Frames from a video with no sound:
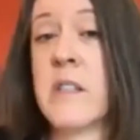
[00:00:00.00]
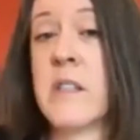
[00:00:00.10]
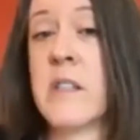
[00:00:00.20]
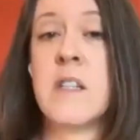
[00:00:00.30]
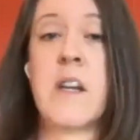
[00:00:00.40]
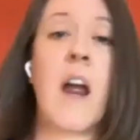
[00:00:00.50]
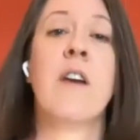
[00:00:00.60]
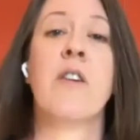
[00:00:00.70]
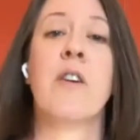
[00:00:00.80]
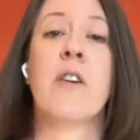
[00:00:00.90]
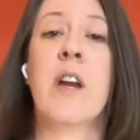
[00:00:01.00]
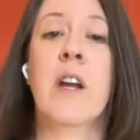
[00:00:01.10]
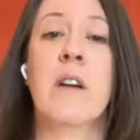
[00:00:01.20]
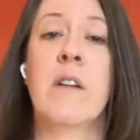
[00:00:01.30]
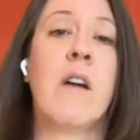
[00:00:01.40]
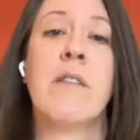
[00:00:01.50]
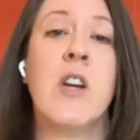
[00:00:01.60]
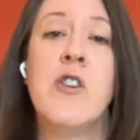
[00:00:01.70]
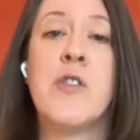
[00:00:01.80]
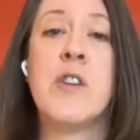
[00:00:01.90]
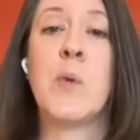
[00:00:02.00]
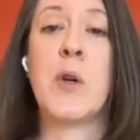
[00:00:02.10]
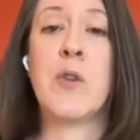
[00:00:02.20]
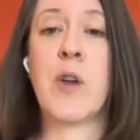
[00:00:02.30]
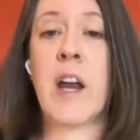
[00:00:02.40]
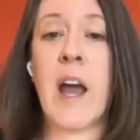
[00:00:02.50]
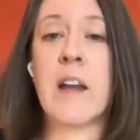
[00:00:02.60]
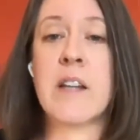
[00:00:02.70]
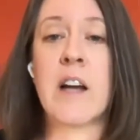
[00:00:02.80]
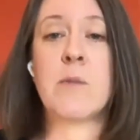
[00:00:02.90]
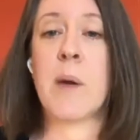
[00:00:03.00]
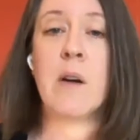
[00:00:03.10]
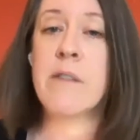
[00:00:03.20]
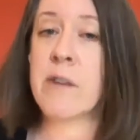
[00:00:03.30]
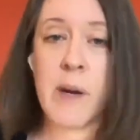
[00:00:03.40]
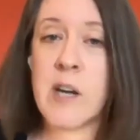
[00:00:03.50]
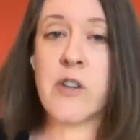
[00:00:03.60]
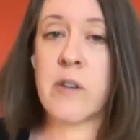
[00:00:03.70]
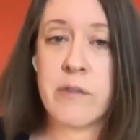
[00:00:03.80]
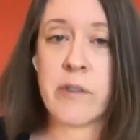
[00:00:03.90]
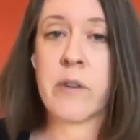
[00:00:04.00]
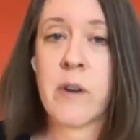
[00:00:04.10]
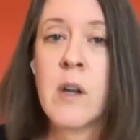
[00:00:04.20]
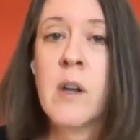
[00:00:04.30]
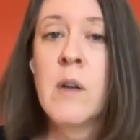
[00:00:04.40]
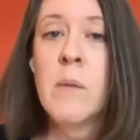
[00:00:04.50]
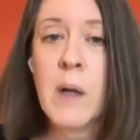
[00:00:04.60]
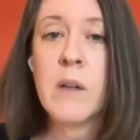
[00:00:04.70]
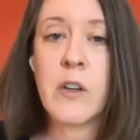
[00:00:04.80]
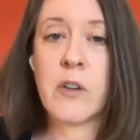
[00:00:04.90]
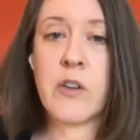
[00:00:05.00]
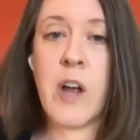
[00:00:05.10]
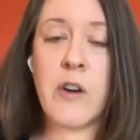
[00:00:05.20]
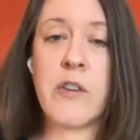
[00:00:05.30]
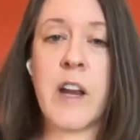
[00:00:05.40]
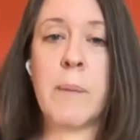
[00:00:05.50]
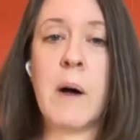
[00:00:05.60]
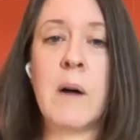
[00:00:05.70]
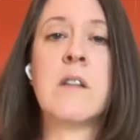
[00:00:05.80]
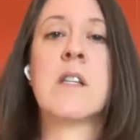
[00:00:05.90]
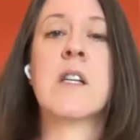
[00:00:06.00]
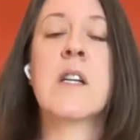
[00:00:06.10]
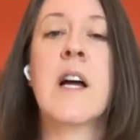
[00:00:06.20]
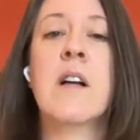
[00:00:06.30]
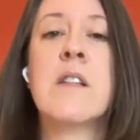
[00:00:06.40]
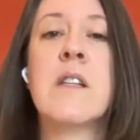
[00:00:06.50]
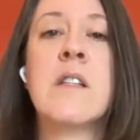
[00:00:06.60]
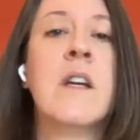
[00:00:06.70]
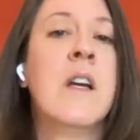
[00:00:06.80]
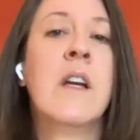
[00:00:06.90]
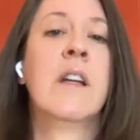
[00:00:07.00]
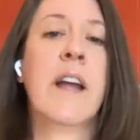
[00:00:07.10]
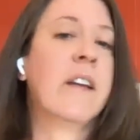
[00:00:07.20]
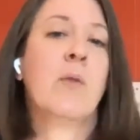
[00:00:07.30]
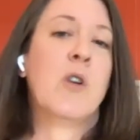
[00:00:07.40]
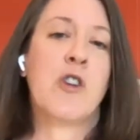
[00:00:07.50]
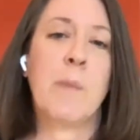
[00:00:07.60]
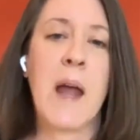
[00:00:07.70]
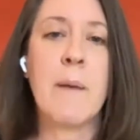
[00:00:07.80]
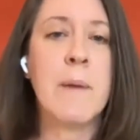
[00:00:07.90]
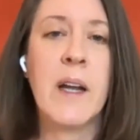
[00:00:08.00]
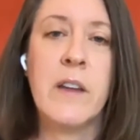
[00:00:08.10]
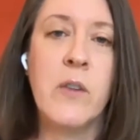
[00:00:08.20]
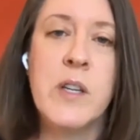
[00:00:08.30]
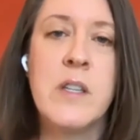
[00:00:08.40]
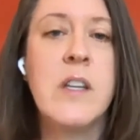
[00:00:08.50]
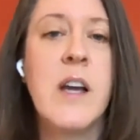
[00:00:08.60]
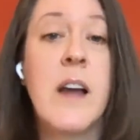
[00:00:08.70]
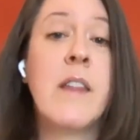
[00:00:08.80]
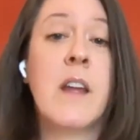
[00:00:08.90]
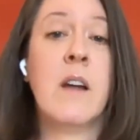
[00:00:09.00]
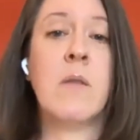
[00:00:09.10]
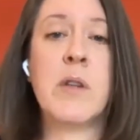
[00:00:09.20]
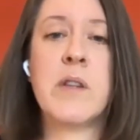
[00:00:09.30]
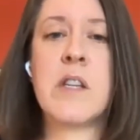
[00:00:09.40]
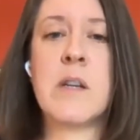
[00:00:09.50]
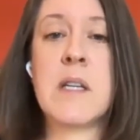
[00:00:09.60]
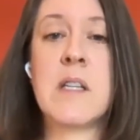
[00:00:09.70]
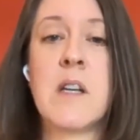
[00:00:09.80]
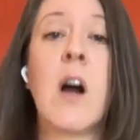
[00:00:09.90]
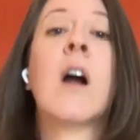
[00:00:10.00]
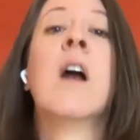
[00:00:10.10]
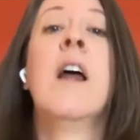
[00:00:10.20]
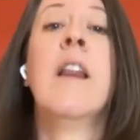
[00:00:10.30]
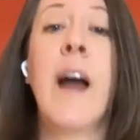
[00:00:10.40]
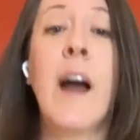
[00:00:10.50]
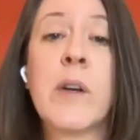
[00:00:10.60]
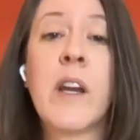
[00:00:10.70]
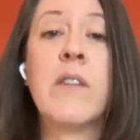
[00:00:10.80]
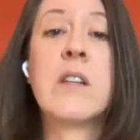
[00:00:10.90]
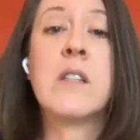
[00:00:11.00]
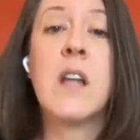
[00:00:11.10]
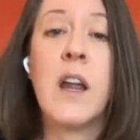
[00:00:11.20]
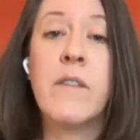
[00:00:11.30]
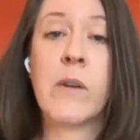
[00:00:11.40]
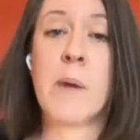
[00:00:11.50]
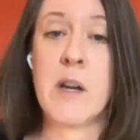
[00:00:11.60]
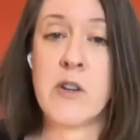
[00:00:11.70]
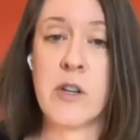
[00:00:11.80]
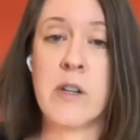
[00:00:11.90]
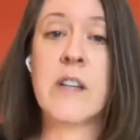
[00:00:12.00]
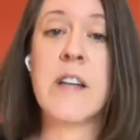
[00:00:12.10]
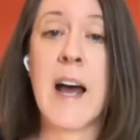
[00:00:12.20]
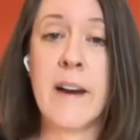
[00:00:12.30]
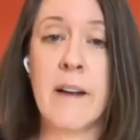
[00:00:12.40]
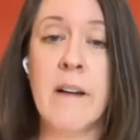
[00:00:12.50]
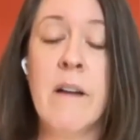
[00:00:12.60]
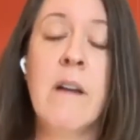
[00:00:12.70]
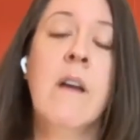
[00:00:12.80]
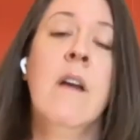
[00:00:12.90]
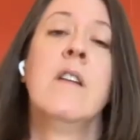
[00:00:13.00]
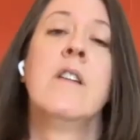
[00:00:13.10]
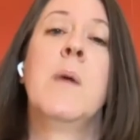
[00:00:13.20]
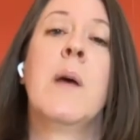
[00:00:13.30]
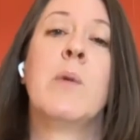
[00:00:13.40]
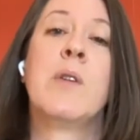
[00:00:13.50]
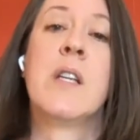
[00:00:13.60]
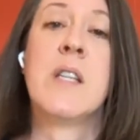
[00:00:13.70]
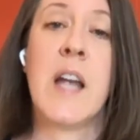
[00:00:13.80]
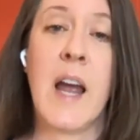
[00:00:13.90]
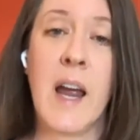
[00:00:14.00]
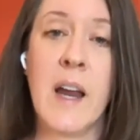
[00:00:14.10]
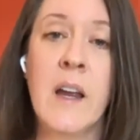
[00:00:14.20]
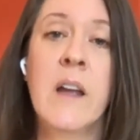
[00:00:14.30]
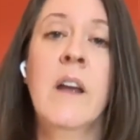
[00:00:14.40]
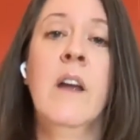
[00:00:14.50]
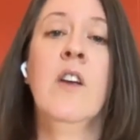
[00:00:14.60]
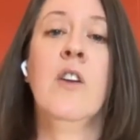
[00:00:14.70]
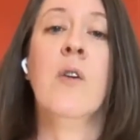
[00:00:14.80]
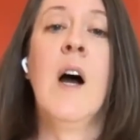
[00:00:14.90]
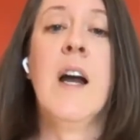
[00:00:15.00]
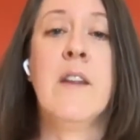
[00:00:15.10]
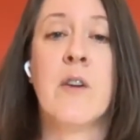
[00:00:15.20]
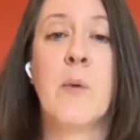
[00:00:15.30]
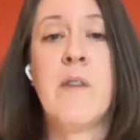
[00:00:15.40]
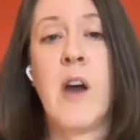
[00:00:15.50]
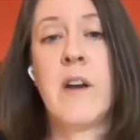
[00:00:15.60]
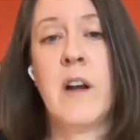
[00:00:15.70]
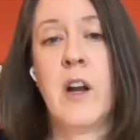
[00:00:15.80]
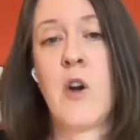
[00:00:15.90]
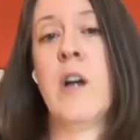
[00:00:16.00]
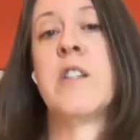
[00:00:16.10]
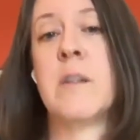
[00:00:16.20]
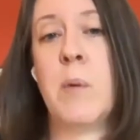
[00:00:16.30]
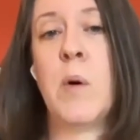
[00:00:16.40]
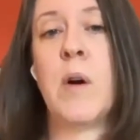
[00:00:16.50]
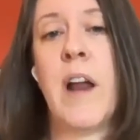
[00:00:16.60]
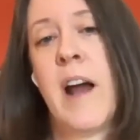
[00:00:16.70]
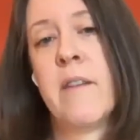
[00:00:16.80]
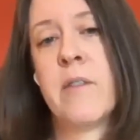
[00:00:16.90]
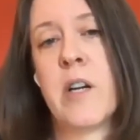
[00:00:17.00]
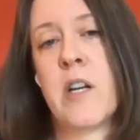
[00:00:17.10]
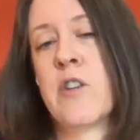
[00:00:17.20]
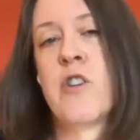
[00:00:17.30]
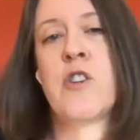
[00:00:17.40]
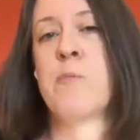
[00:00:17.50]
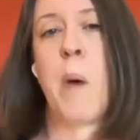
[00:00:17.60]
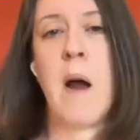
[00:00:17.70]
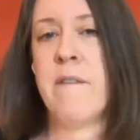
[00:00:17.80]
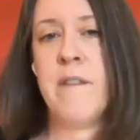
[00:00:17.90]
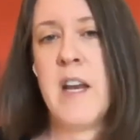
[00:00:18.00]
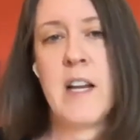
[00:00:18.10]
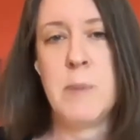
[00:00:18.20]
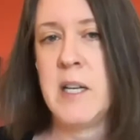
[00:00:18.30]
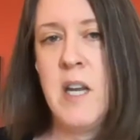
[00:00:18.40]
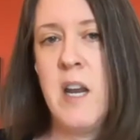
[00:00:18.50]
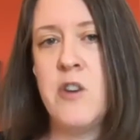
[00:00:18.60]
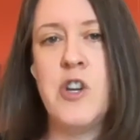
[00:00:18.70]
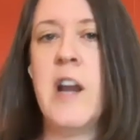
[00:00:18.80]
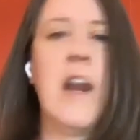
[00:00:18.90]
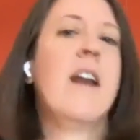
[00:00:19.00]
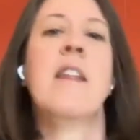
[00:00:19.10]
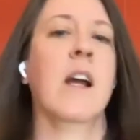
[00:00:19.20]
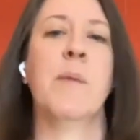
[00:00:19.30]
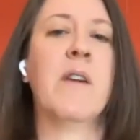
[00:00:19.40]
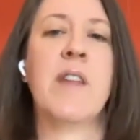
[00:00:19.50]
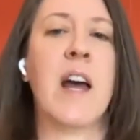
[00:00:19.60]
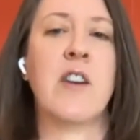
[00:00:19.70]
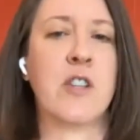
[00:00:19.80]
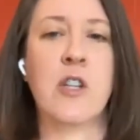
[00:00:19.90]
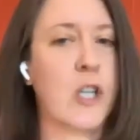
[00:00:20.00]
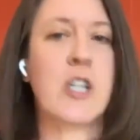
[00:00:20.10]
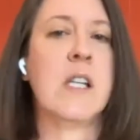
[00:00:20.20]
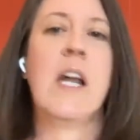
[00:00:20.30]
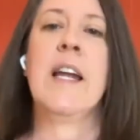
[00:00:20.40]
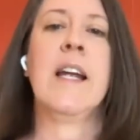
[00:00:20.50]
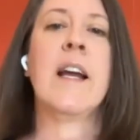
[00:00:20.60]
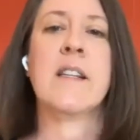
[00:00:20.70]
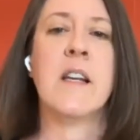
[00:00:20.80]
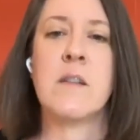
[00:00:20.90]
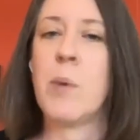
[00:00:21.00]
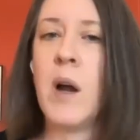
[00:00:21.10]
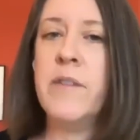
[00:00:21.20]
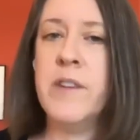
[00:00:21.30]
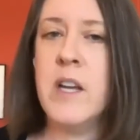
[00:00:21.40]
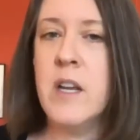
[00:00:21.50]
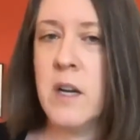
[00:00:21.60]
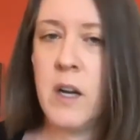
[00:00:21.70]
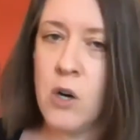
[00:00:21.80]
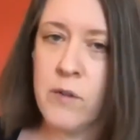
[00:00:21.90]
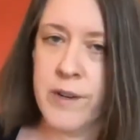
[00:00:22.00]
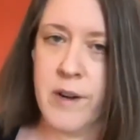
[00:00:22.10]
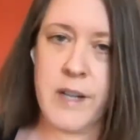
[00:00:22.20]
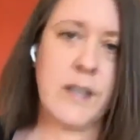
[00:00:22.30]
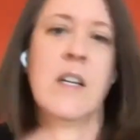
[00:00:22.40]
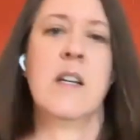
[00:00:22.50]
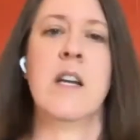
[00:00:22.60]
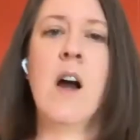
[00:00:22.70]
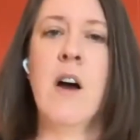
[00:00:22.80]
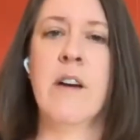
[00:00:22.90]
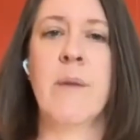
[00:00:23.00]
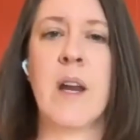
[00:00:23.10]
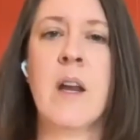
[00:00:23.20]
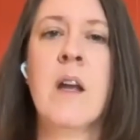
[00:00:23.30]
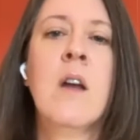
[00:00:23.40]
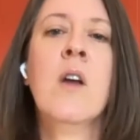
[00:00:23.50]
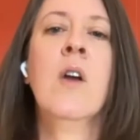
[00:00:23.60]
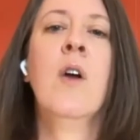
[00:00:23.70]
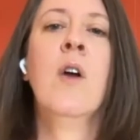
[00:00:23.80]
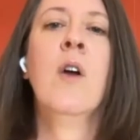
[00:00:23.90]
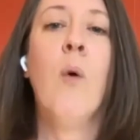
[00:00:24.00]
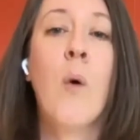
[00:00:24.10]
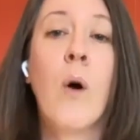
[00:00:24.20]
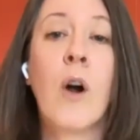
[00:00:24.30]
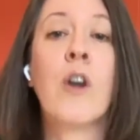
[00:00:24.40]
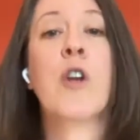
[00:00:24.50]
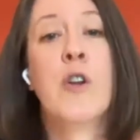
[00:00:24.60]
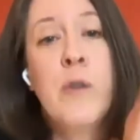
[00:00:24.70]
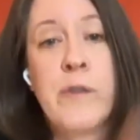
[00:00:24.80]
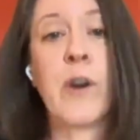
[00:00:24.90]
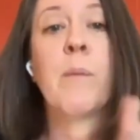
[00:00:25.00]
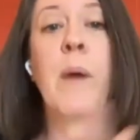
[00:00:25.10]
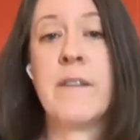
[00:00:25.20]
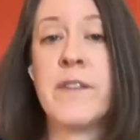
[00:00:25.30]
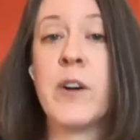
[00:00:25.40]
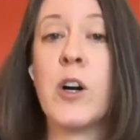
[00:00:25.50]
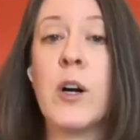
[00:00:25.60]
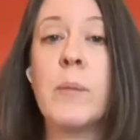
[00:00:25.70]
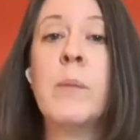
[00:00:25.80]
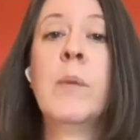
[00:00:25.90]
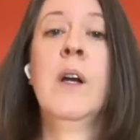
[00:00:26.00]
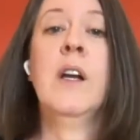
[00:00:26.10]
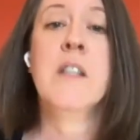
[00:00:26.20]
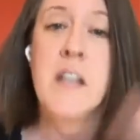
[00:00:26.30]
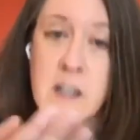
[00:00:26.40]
standard in a lot of countries where you can get taxpayer information for, to undertake policy analysis. That's what should be happening at the OECD, I think, with CBCR. That would give us information, the data, to be able to say, either we've got an across-the-board average profit expectation and anything above that just looks like excess profit in a COVID-19 economy, or you can do firm by firm and say,